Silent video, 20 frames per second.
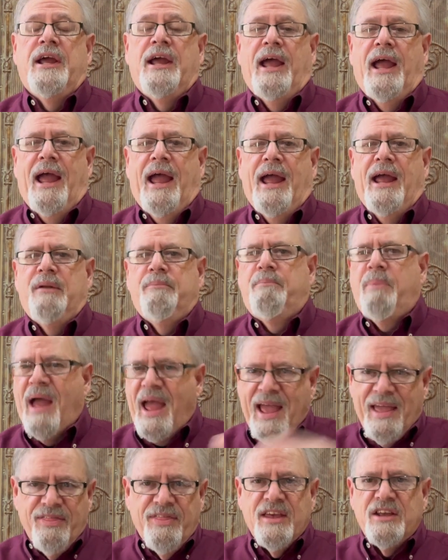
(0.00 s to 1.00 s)
and
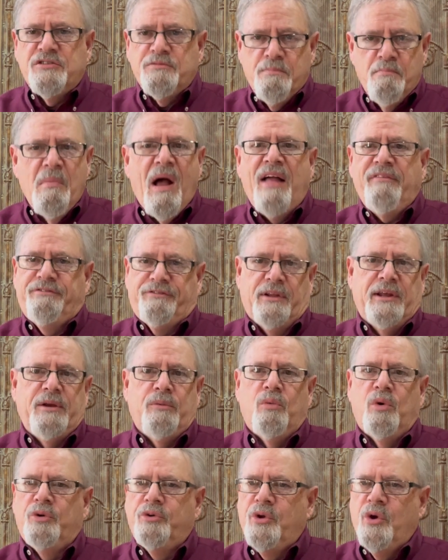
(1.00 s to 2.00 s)
pay this monthly,
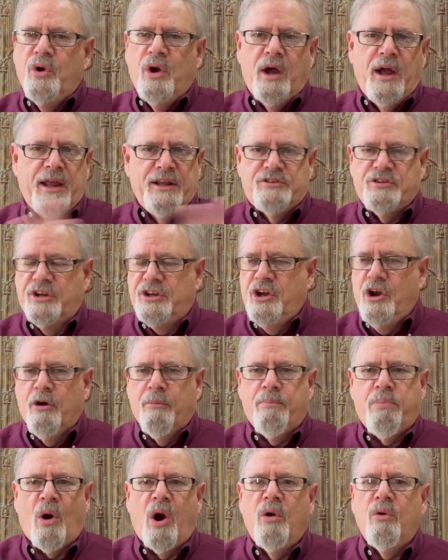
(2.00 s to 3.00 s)
we'll do a, it's a
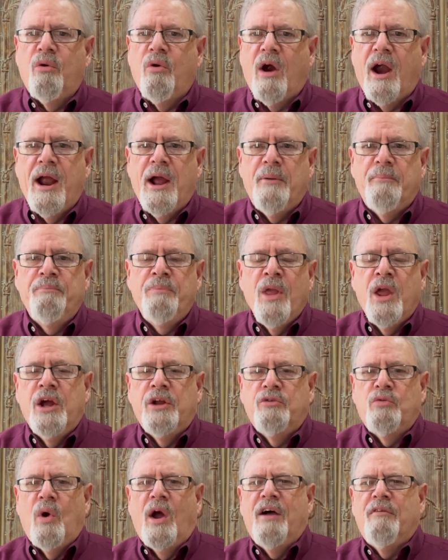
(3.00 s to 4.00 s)
year program,
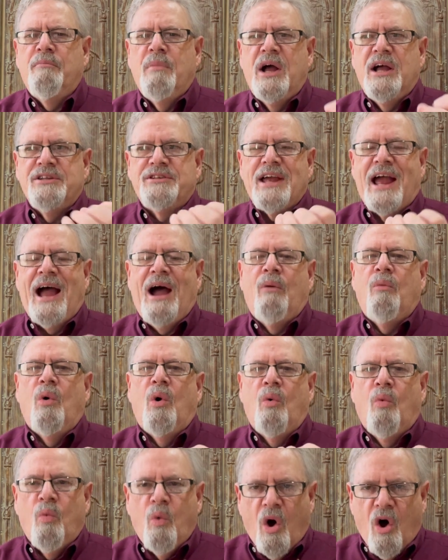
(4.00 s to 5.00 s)
12 months. I
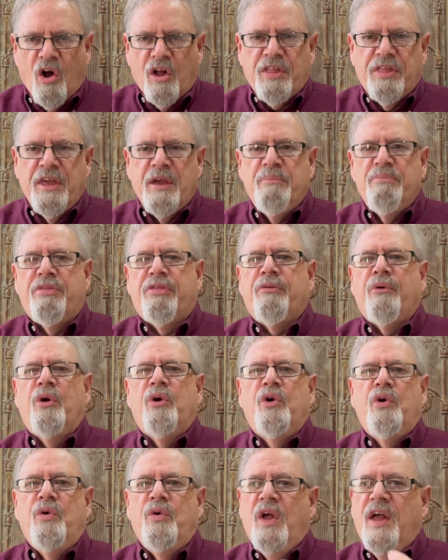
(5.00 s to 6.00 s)
will walk them
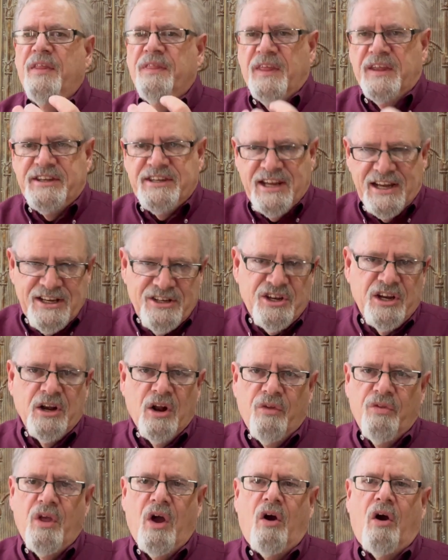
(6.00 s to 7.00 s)
through the teaching
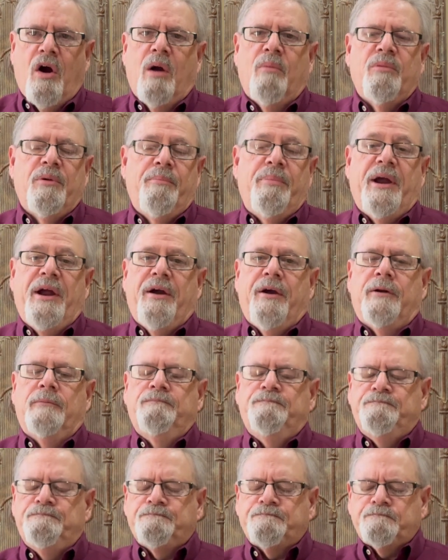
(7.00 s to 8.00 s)
on the armor bearer
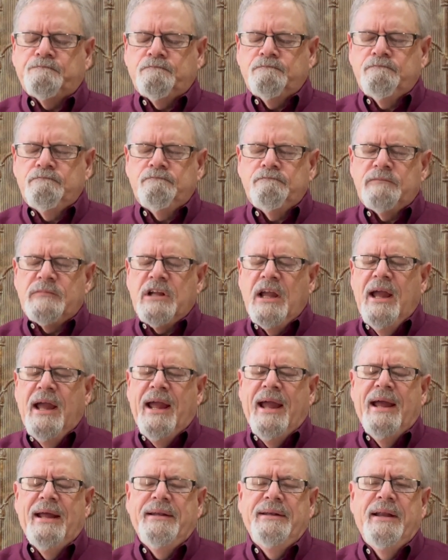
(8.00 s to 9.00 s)

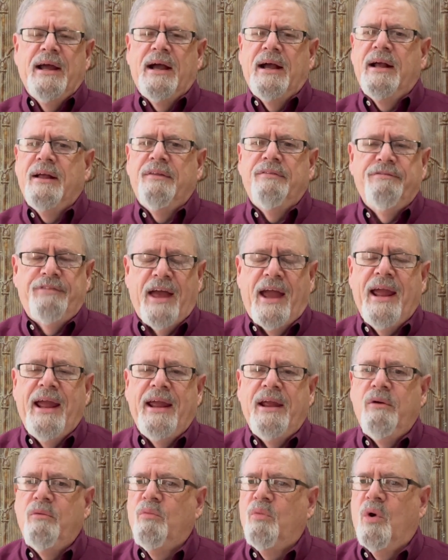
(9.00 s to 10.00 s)
and uh,
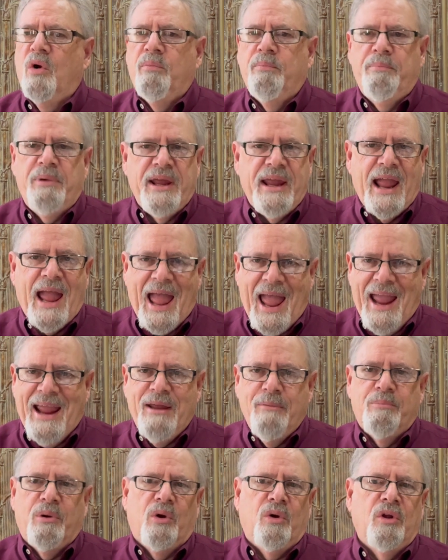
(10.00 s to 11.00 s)
they will be
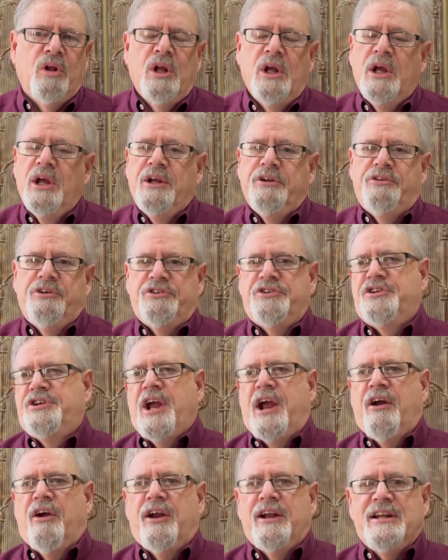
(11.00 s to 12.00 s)
able to
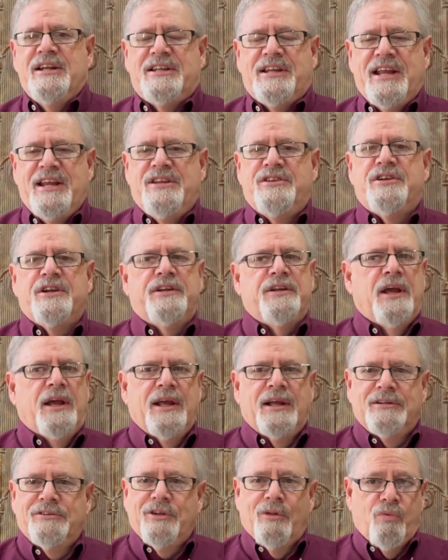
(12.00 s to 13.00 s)
share it and teach it
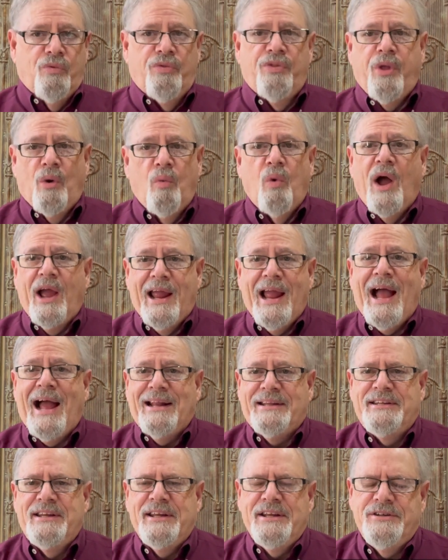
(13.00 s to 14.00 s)
the, the way
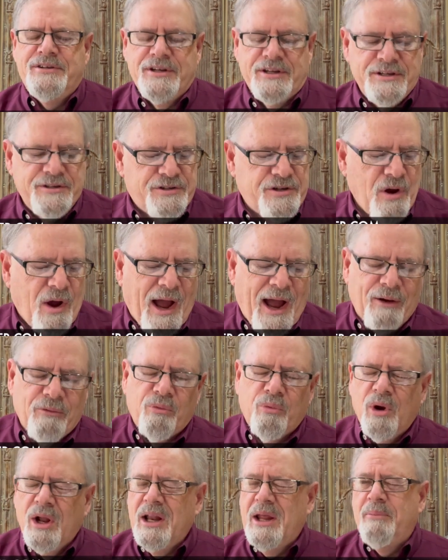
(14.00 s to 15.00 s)
I teach it. And so I
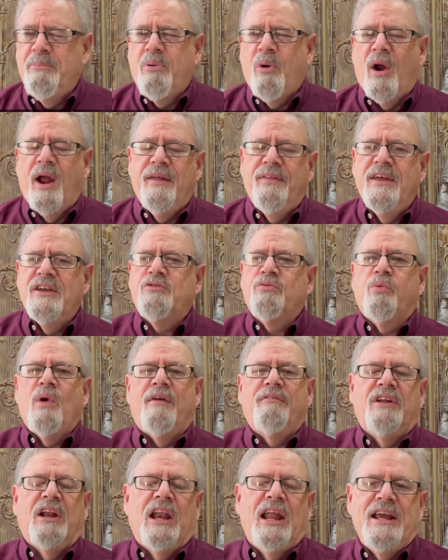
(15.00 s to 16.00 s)
really pray this
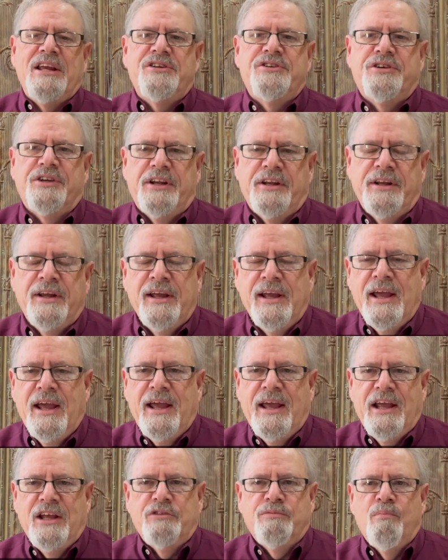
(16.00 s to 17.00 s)
revelation
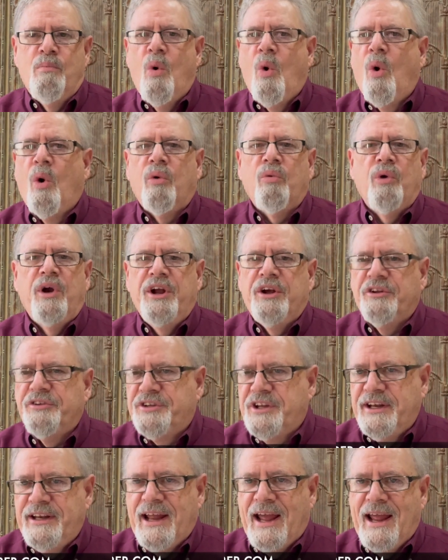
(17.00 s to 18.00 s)
is more real
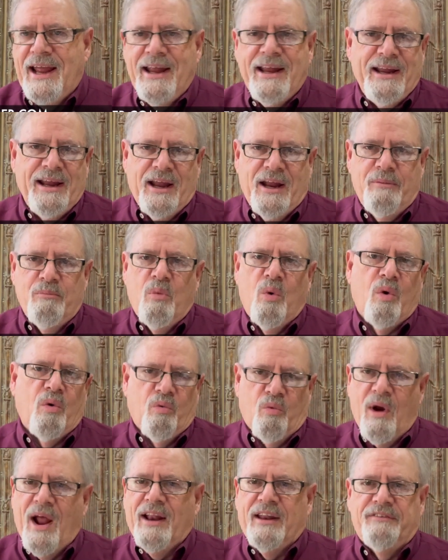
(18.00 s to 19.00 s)
today and more
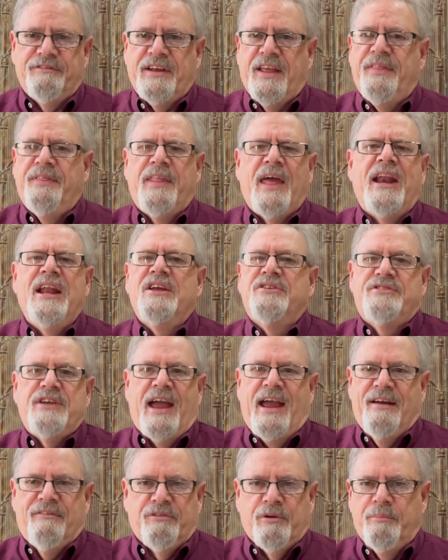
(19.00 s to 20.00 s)
relevant than it's
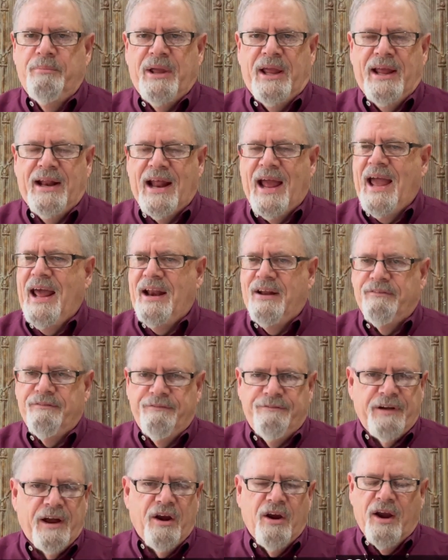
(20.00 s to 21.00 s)
ever been. I had a
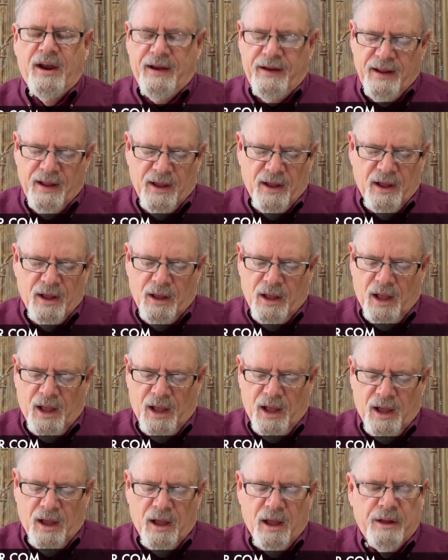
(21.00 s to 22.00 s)
very
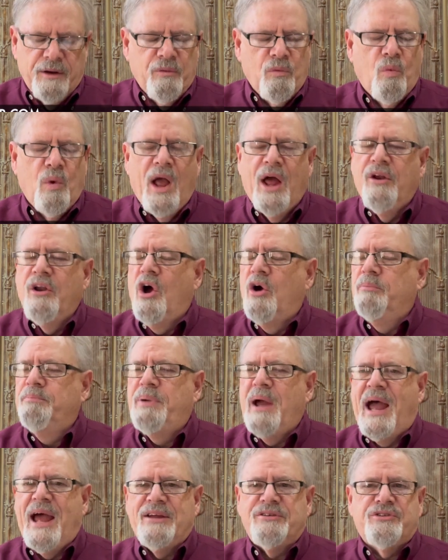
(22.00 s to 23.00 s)
uh, well-known
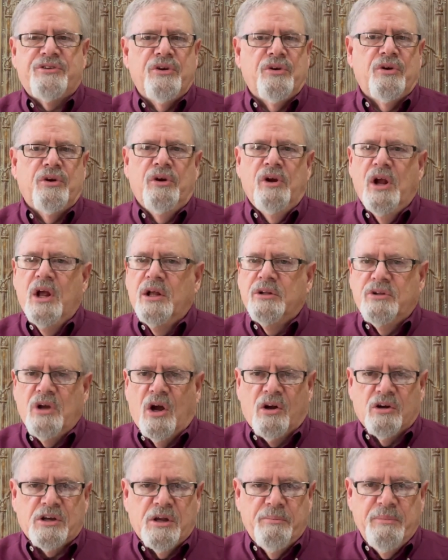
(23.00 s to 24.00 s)
pastor
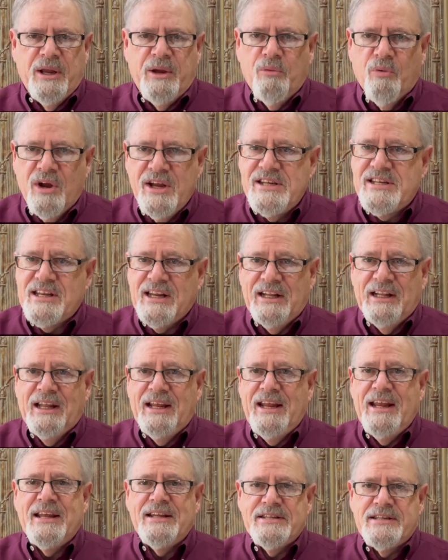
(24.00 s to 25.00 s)
talked to me
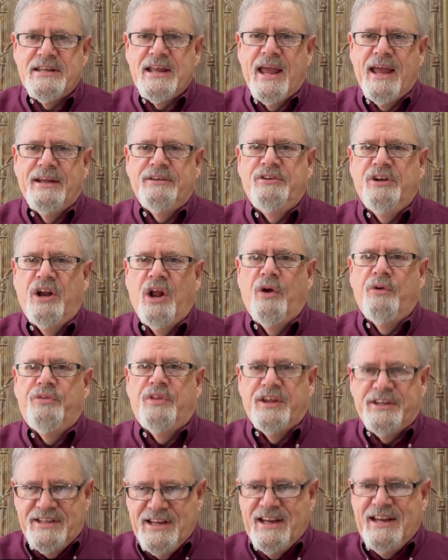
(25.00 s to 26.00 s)
recently and said, you know,
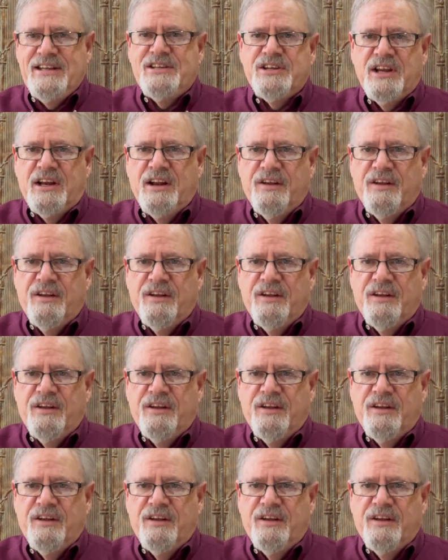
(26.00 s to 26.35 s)
the teaching